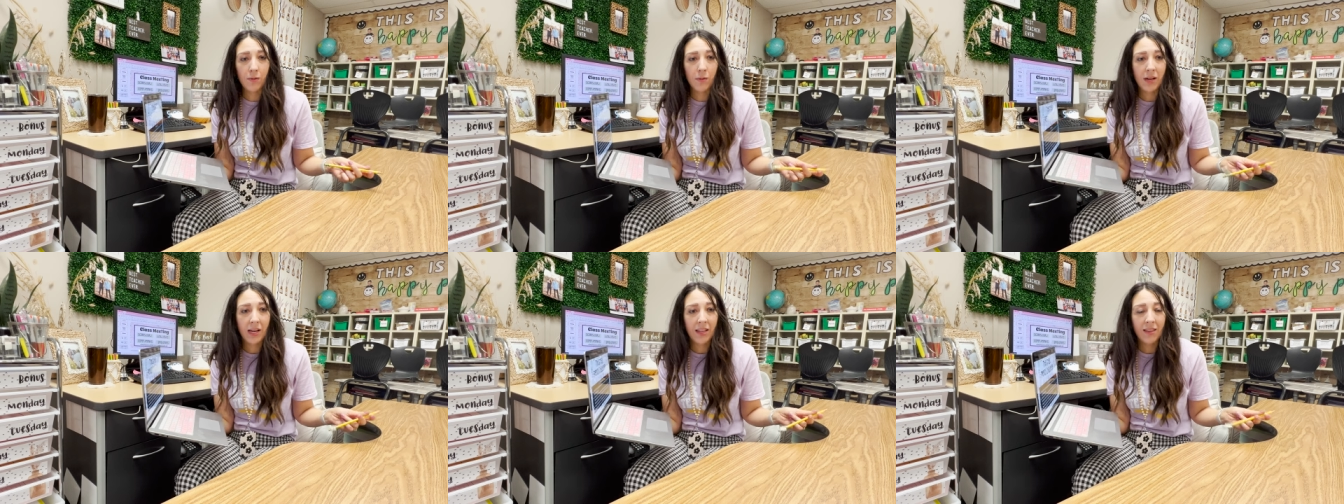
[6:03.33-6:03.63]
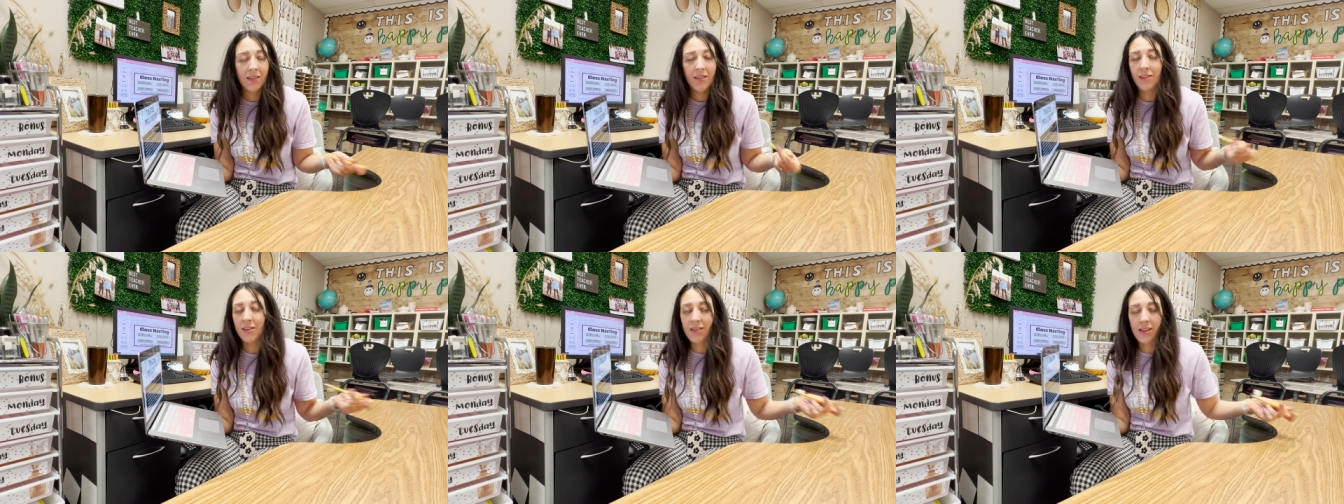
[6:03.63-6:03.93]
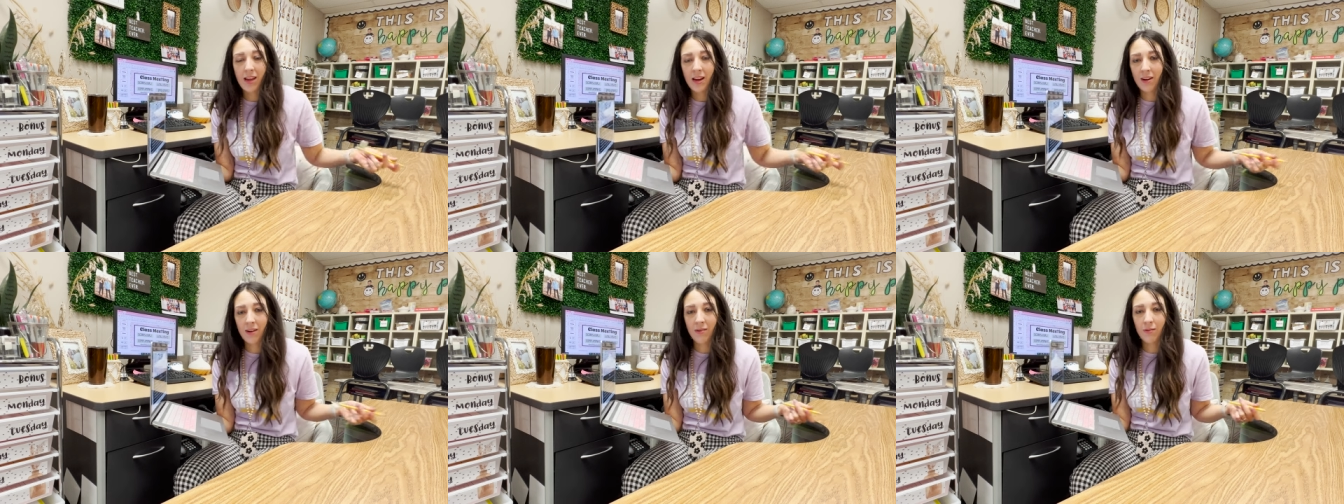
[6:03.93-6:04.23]
with,
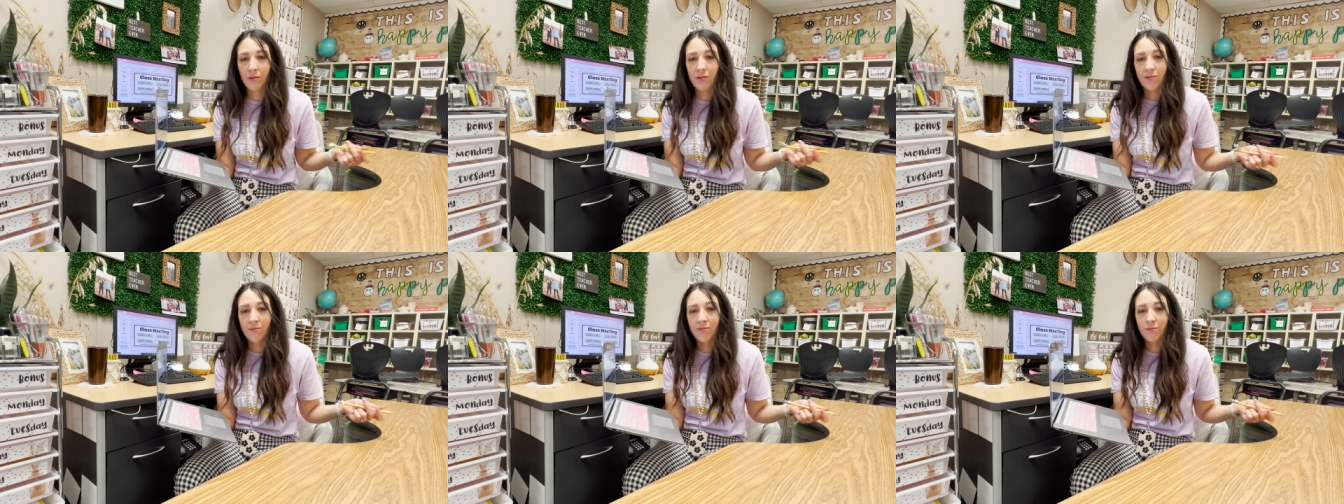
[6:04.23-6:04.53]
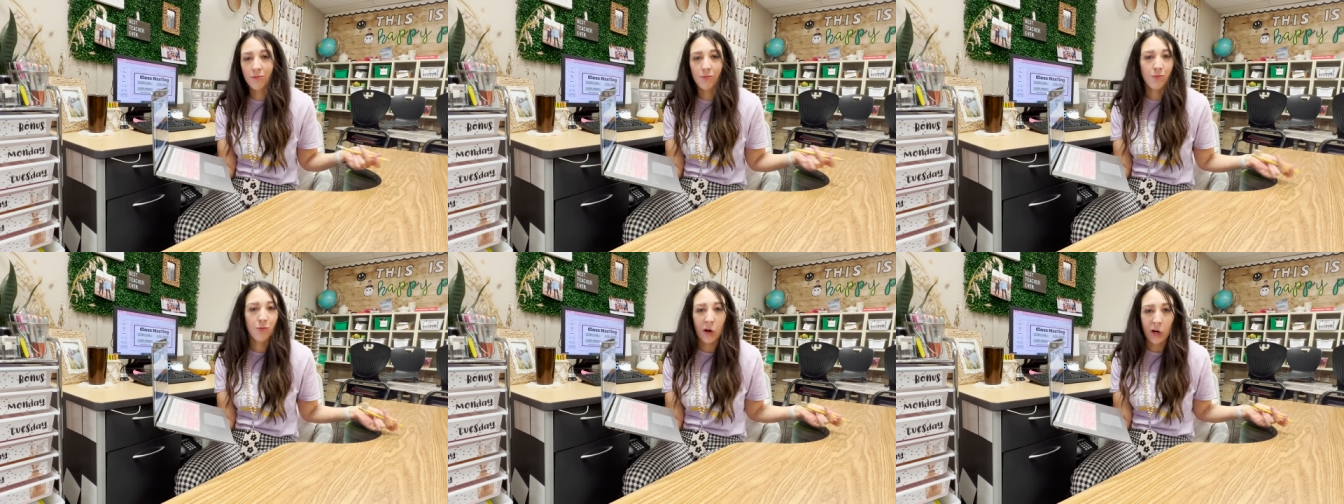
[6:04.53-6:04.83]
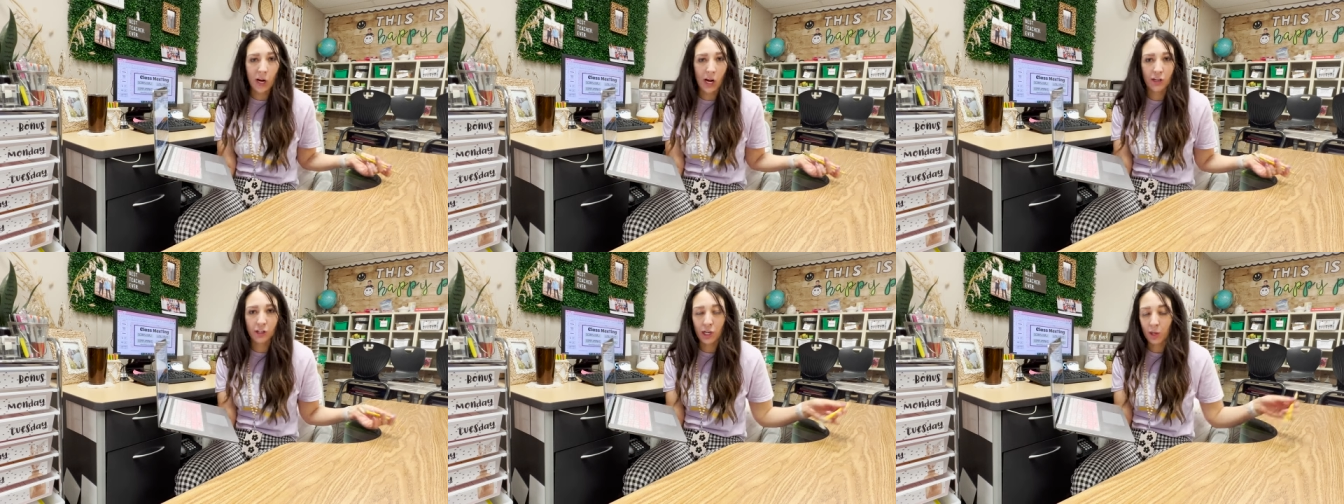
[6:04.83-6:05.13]
then we're
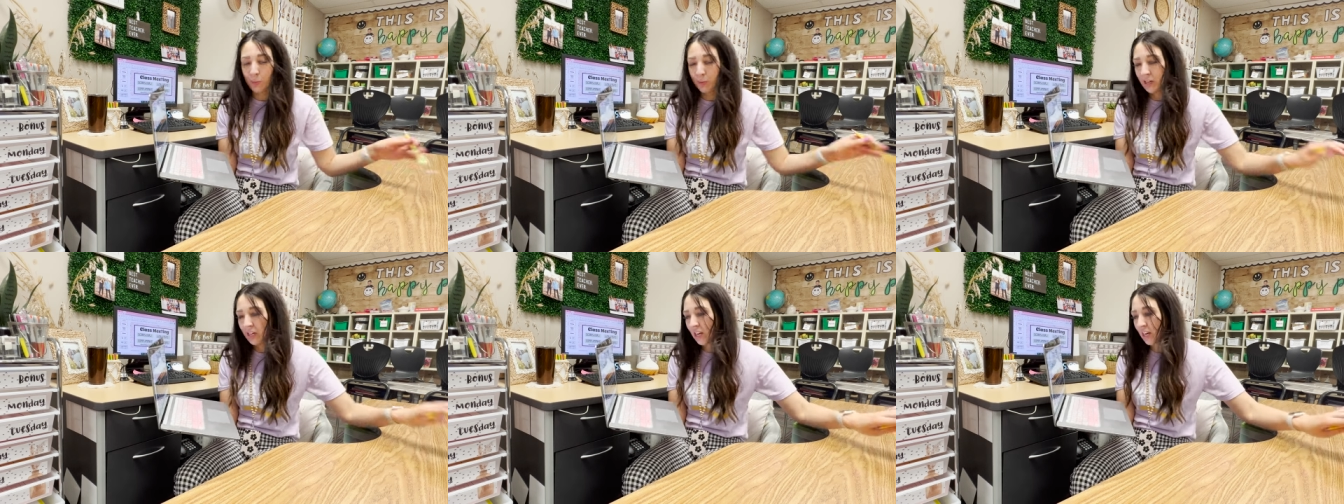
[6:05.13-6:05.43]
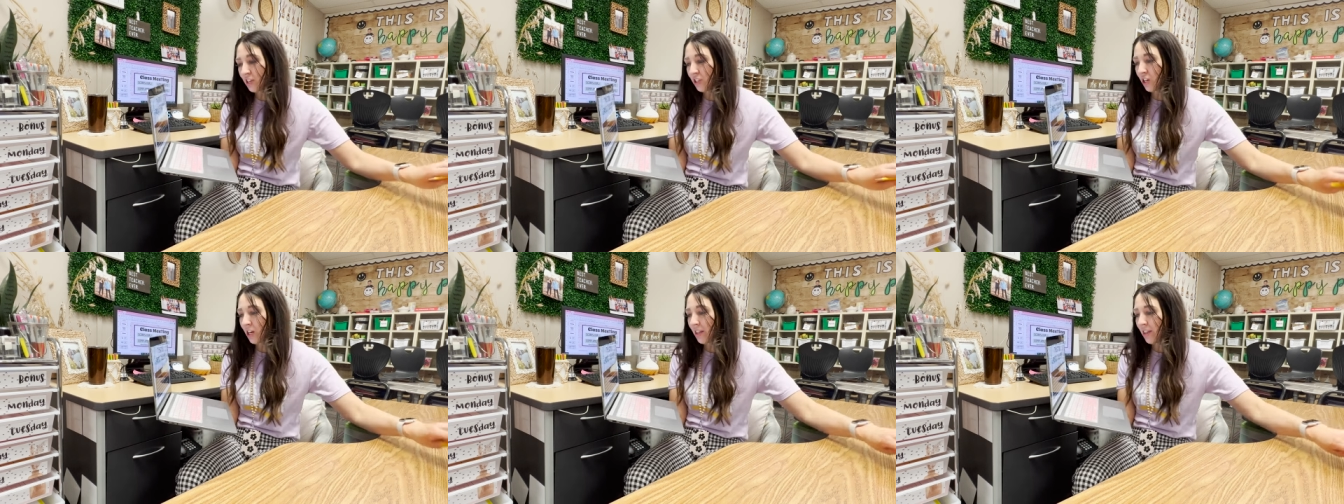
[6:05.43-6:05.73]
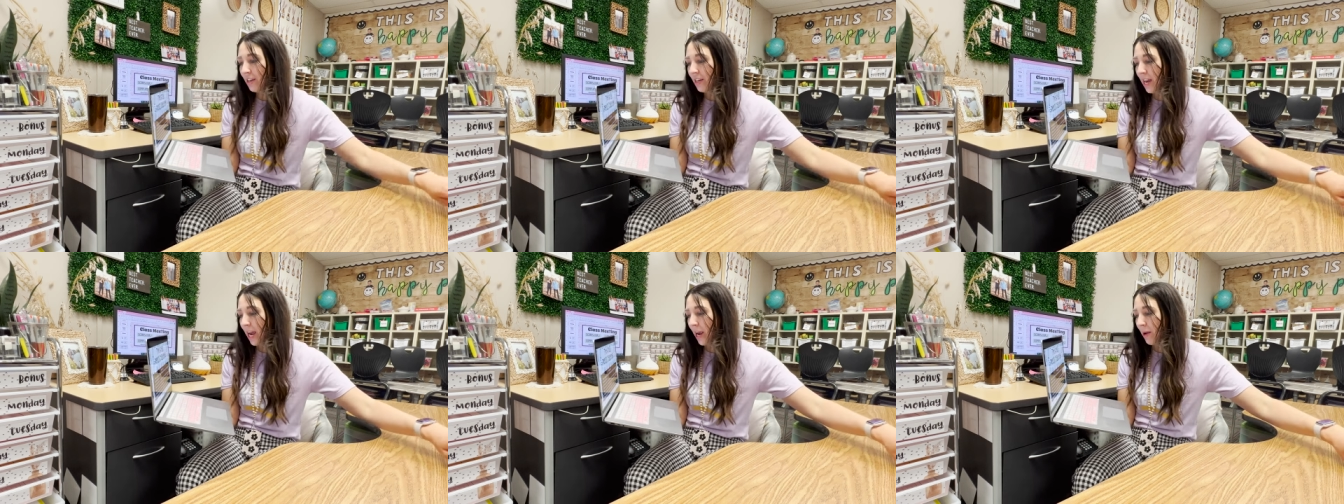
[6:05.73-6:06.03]
not sharpening it during
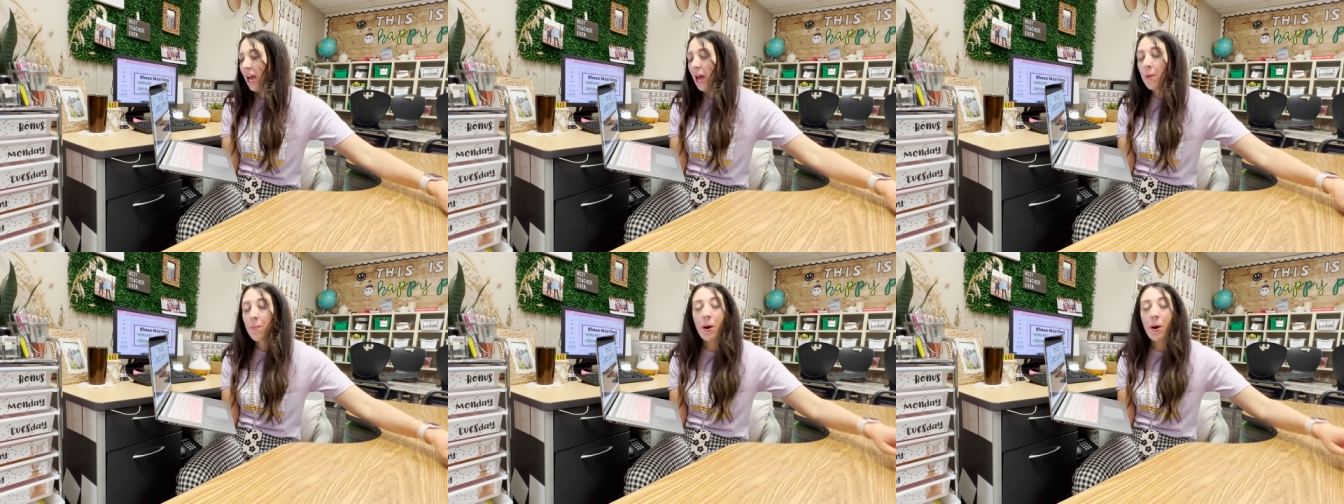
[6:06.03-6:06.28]
the day.